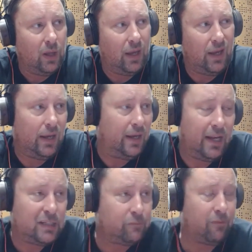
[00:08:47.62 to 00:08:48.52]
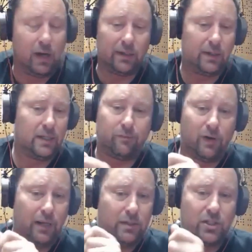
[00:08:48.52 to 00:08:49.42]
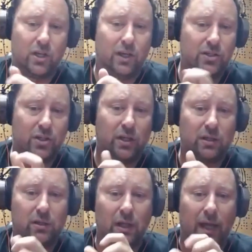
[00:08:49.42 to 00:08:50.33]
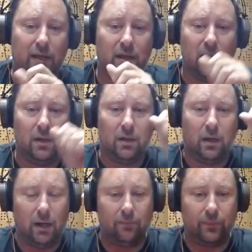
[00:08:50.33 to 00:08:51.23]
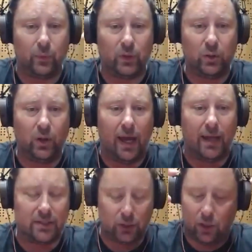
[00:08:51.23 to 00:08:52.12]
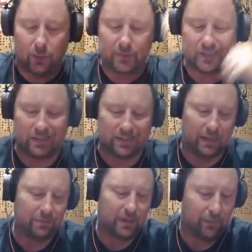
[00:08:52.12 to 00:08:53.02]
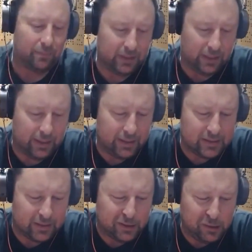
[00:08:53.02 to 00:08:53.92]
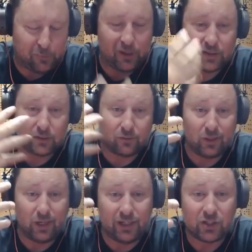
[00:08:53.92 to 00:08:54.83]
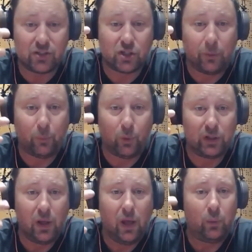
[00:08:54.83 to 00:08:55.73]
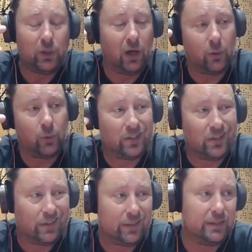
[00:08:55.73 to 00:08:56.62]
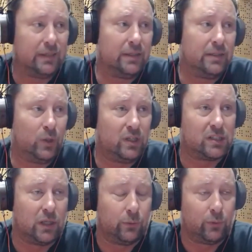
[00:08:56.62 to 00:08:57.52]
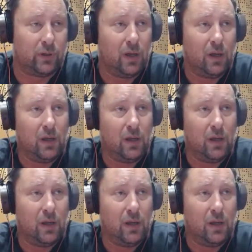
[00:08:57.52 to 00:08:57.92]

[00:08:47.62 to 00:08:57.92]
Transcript: It is fun. It is fun changing, like, with two hands, two knobs at the same time. It is a different relationship with hardware than with the software.